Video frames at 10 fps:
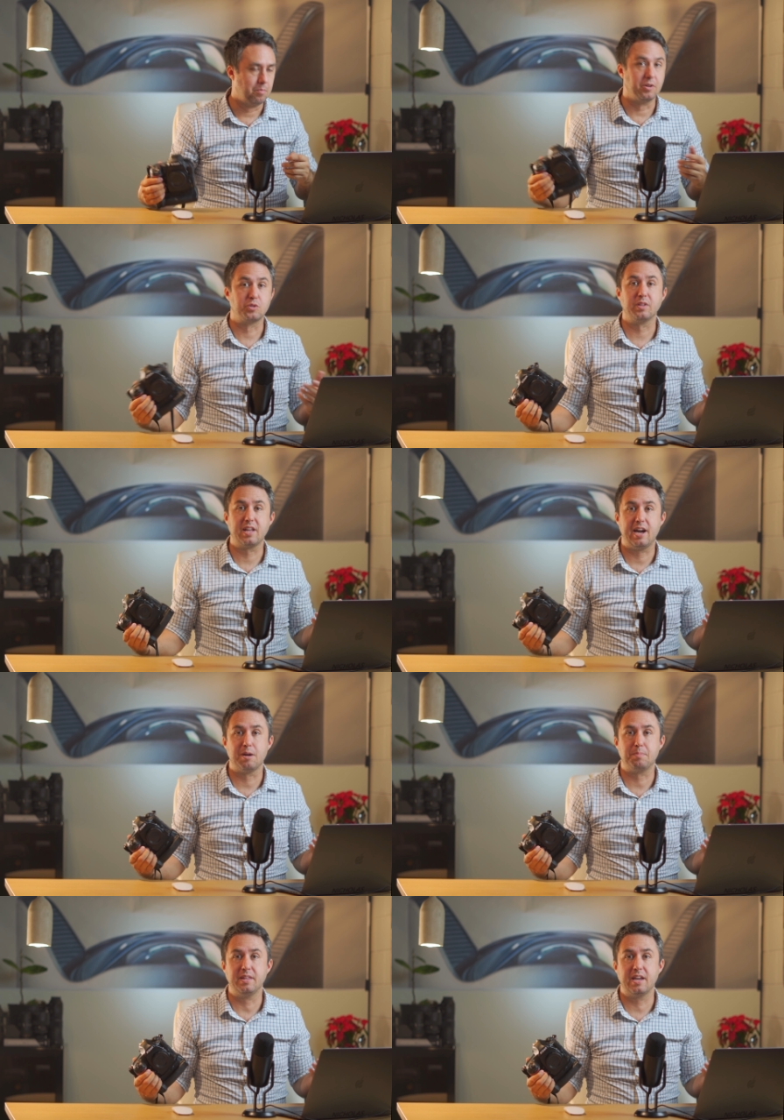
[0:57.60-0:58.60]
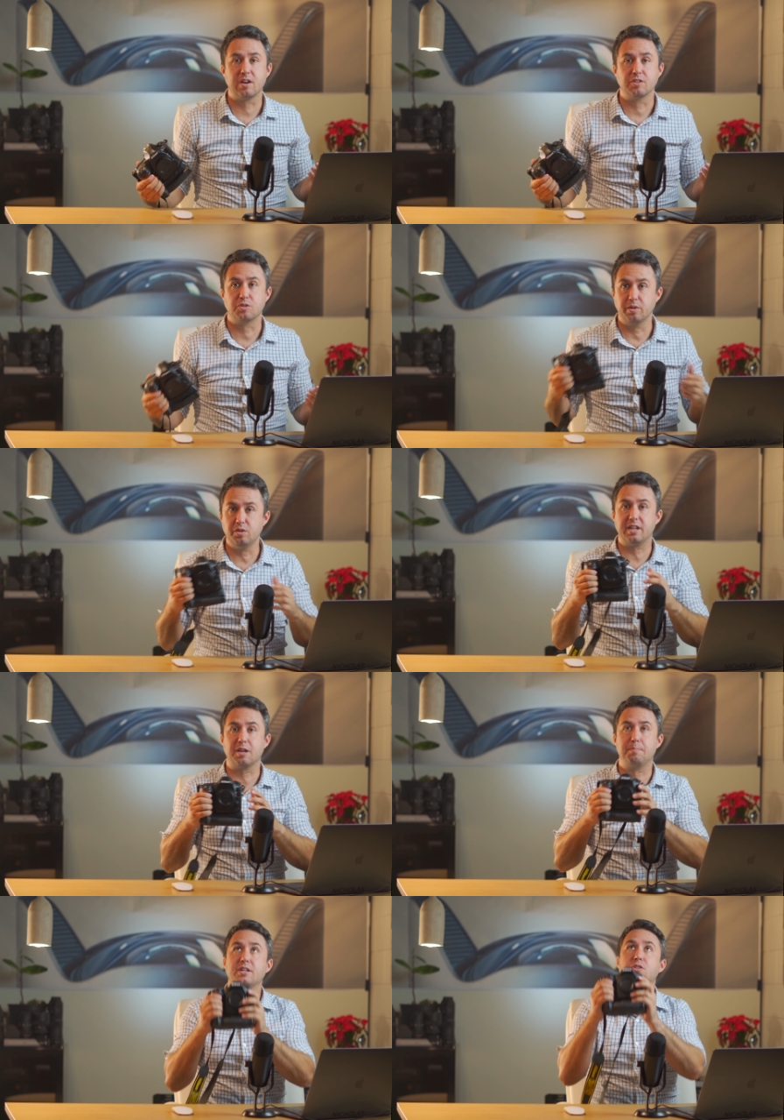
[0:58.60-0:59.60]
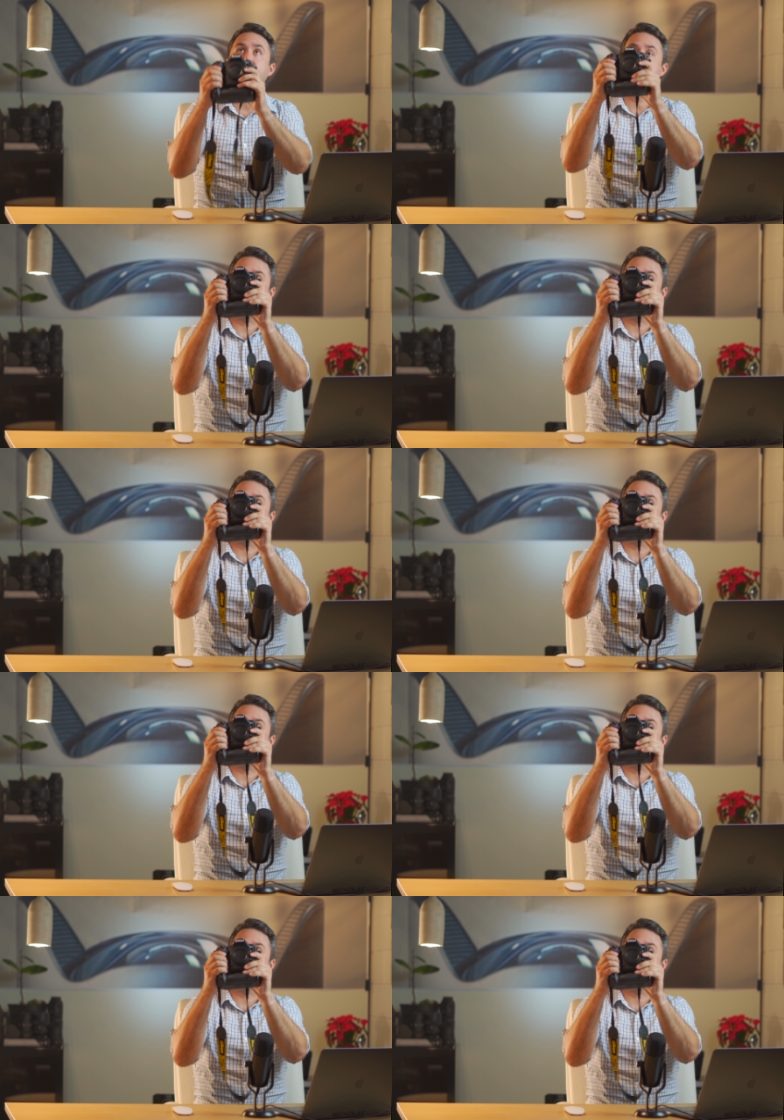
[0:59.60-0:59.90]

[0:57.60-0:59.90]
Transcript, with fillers: but it's really high up in the air, so when you take a picture of